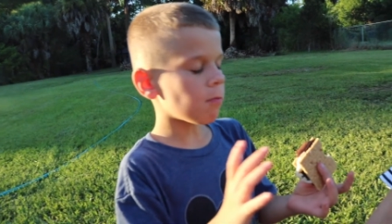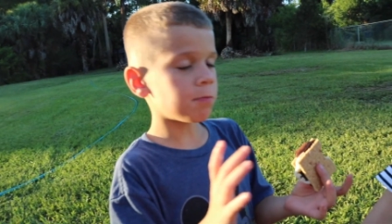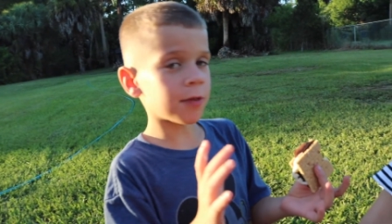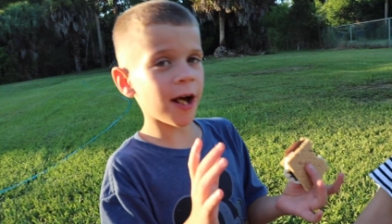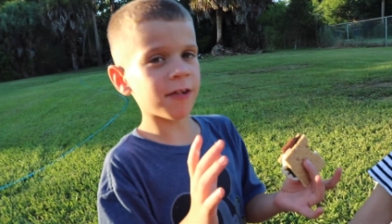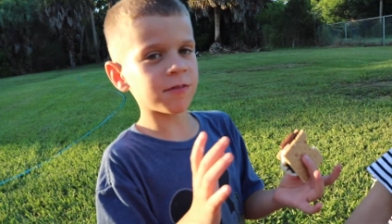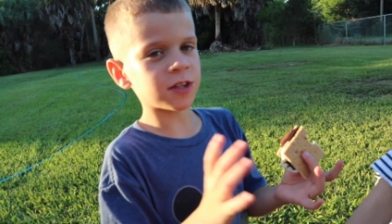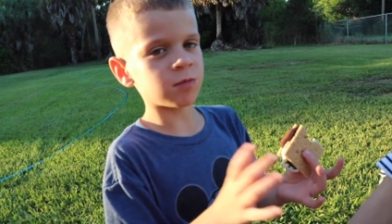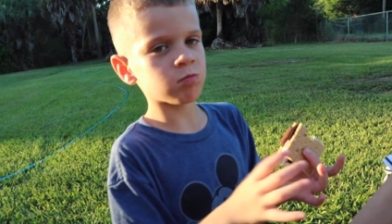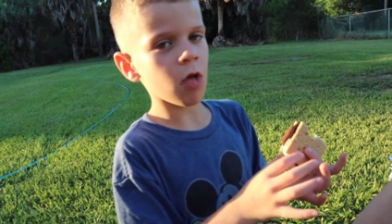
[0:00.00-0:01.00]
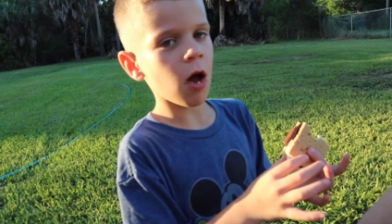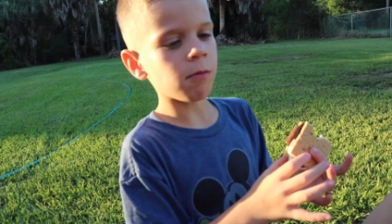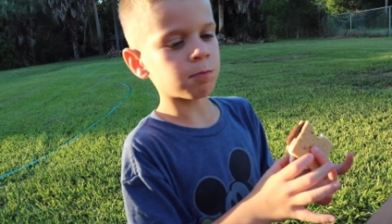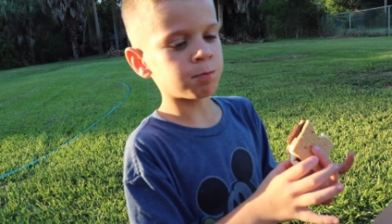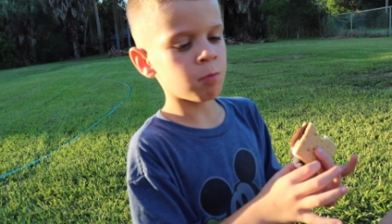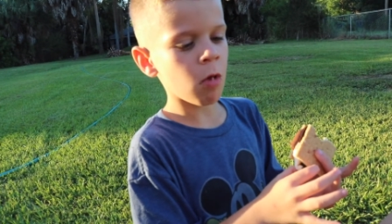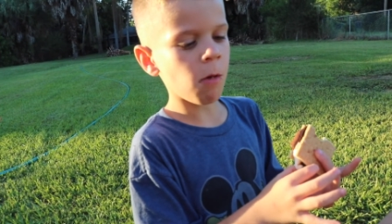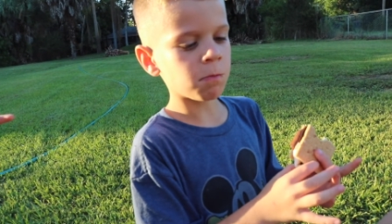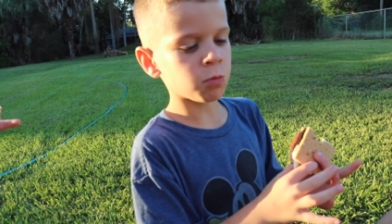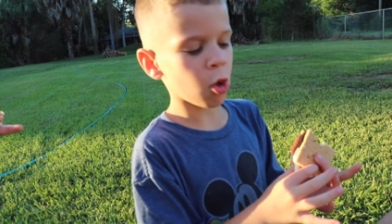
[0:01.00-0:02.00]
Better
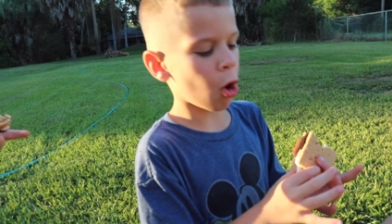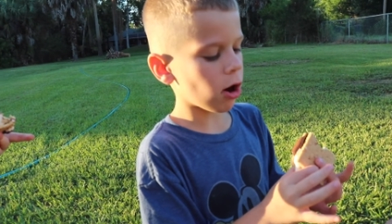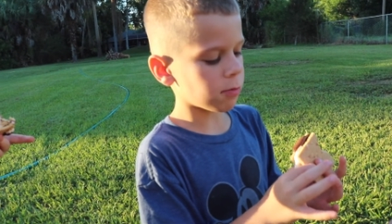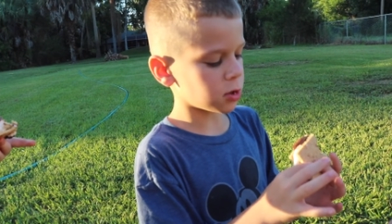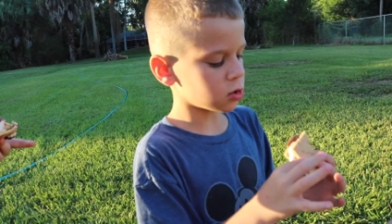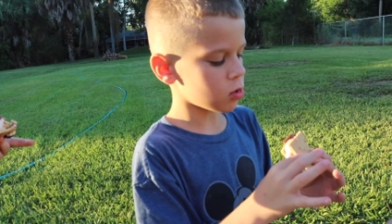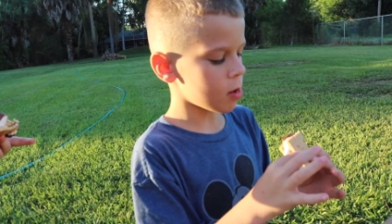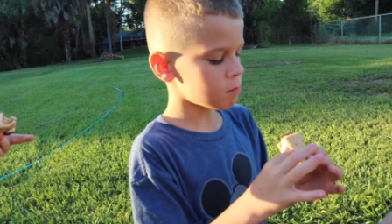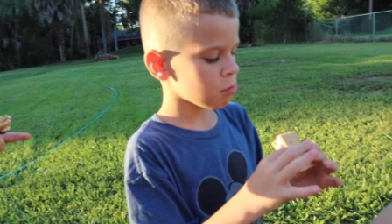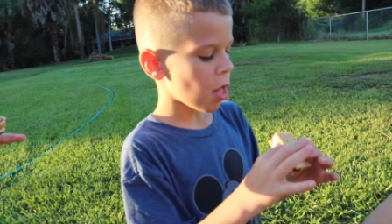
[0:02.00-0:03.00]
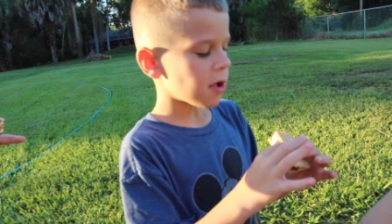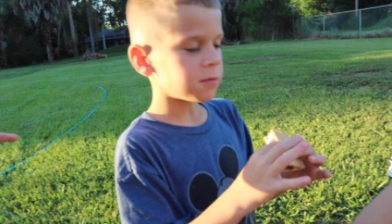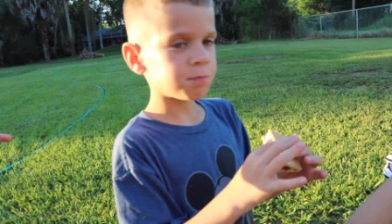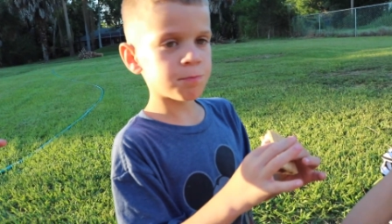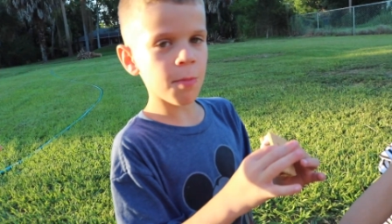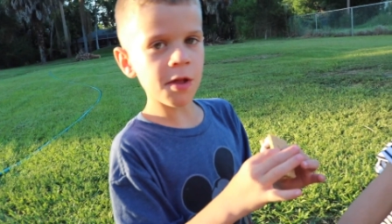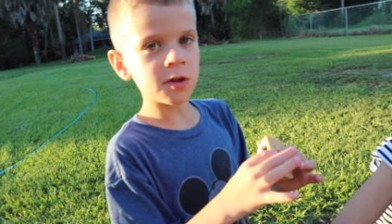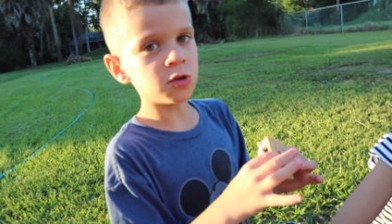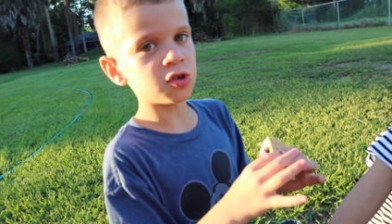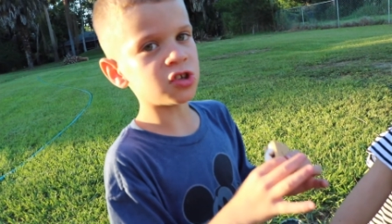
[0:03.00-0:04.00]
than normal.
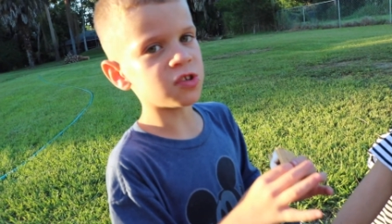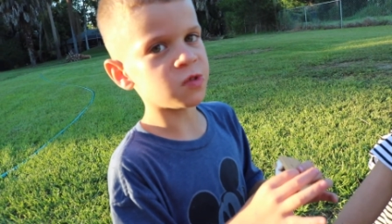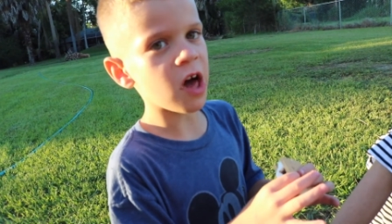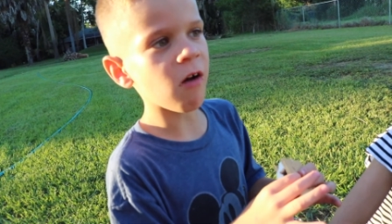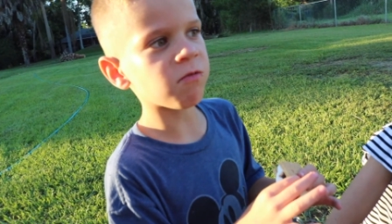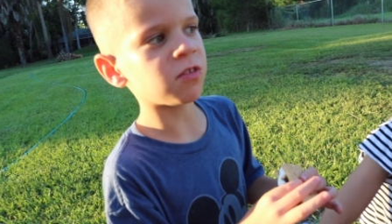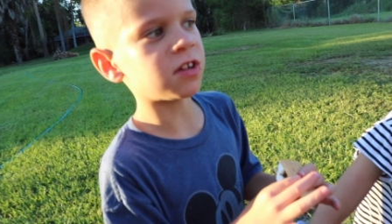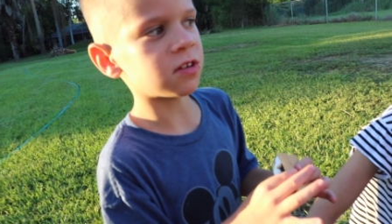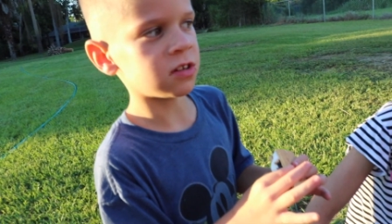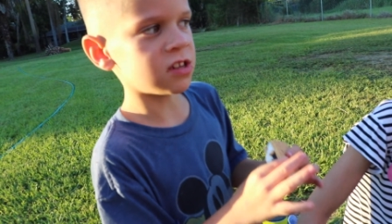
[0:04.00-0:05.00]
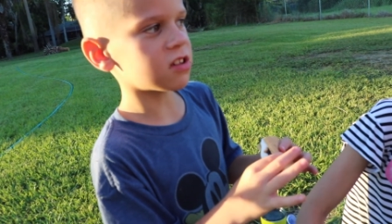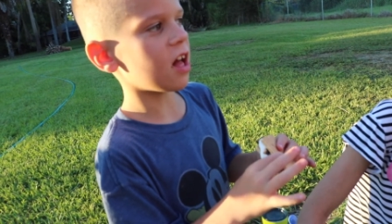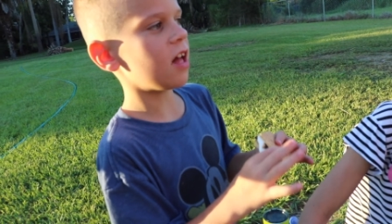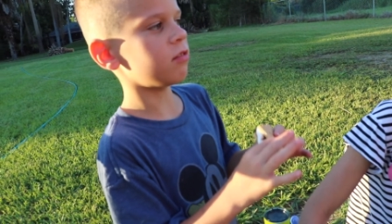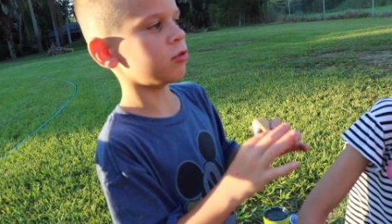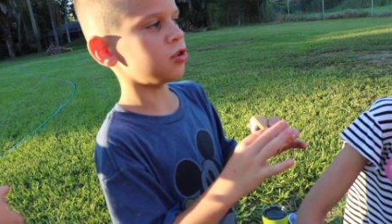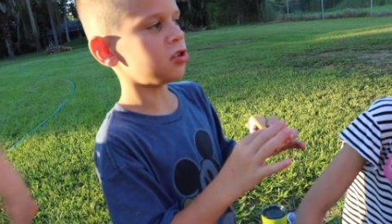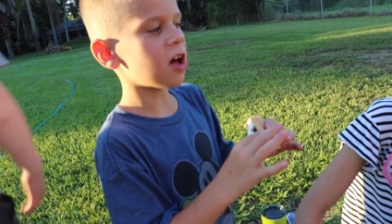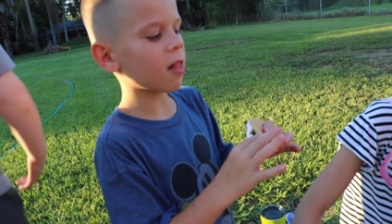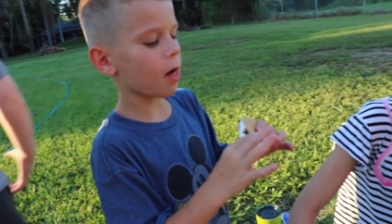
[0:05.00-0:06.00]
You should definitely get
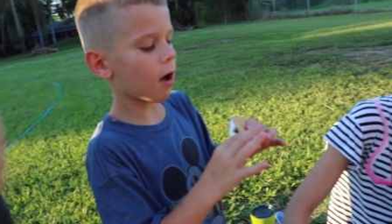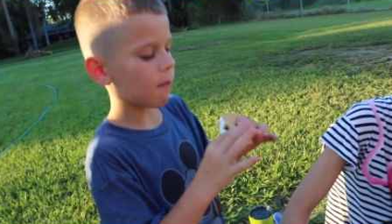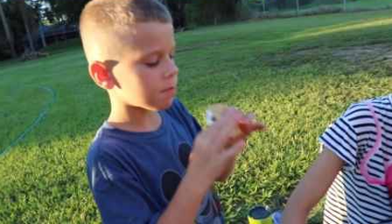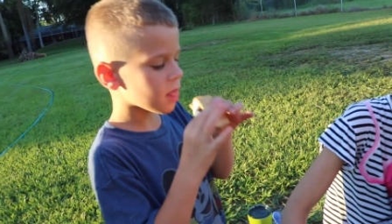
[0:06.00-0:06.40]
Nutella.